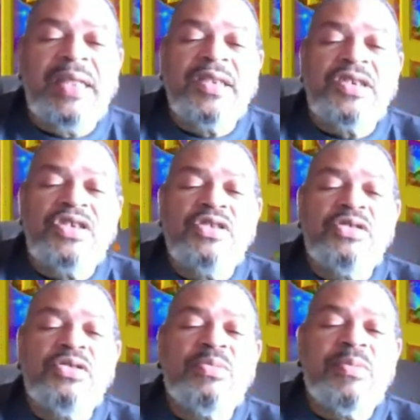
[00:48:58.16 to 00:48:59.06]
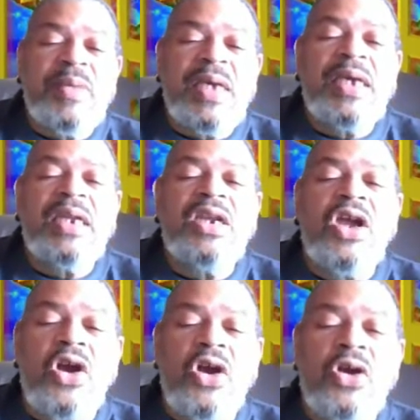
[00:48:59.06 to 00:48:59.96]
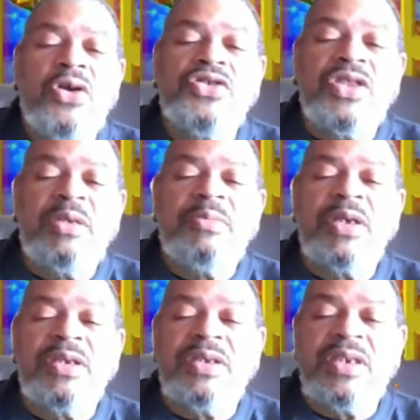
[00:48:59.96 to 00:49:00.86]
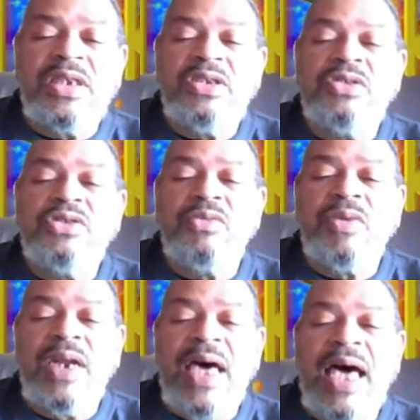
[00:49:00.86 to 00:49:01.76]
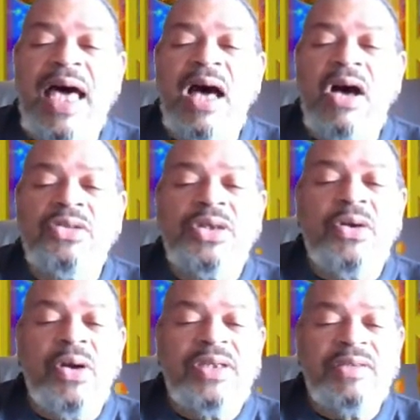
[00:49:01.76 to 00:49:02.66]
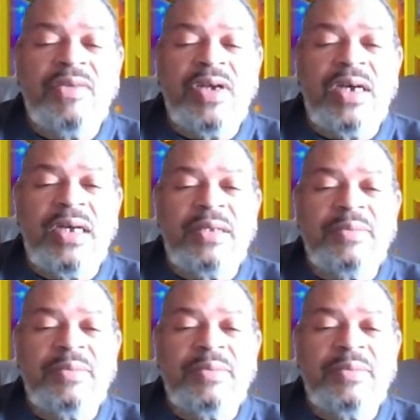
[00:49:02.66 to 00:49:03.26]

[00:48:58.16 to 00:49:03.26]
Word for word: and the two men urged them to continue to rely on the grace of God.